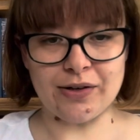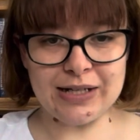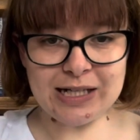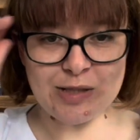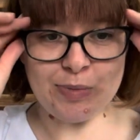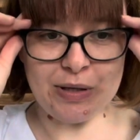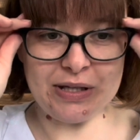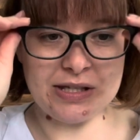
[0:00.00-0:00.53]
let's
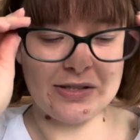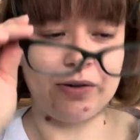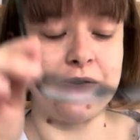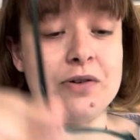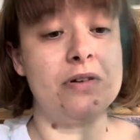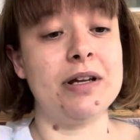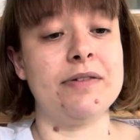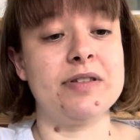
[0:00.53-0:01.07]
put this
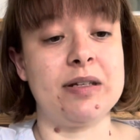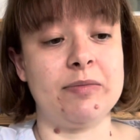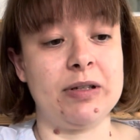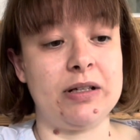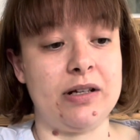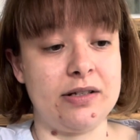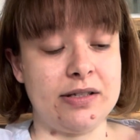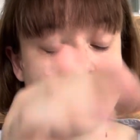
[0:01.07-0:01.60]
on. I'm going to take my
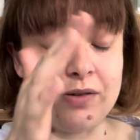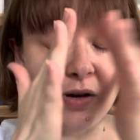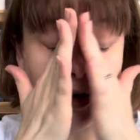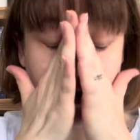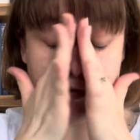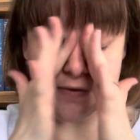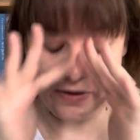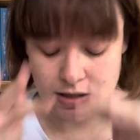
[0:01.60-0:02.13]
glasses
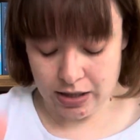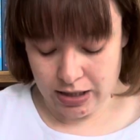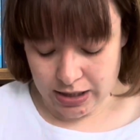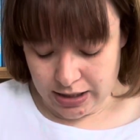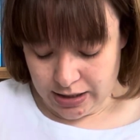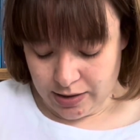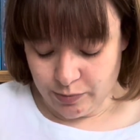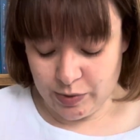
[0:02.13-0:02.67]
off,
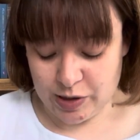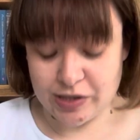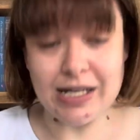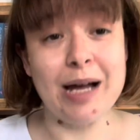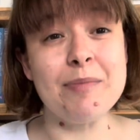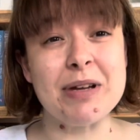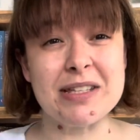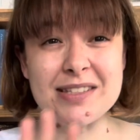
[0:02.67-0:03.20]
which
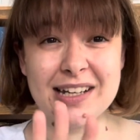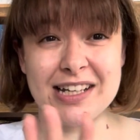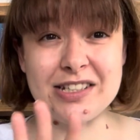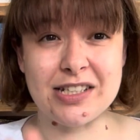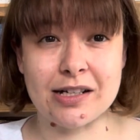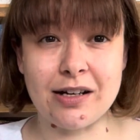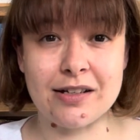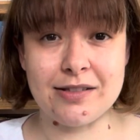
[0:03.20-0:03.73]
now means I
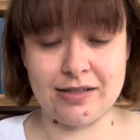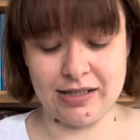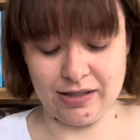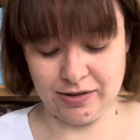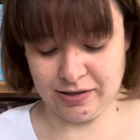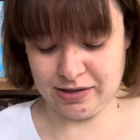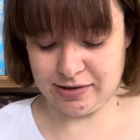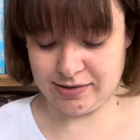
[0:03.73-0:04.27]
actually can't see you
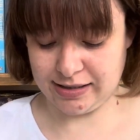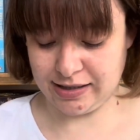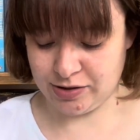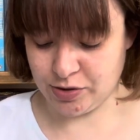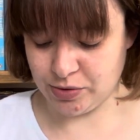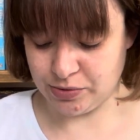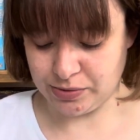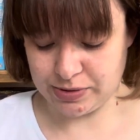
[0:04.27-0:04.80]
guys
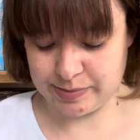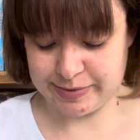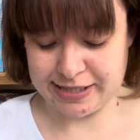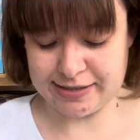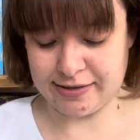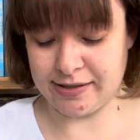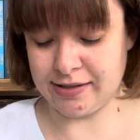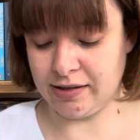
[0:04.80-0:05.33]
at all, because my
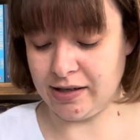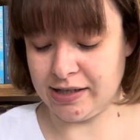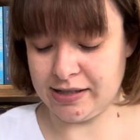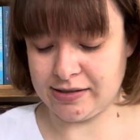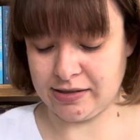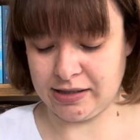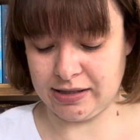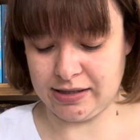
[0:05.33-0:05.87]

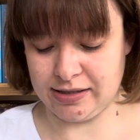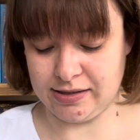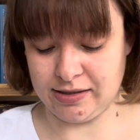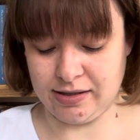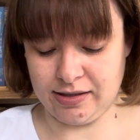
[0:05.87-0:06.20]
eyesight is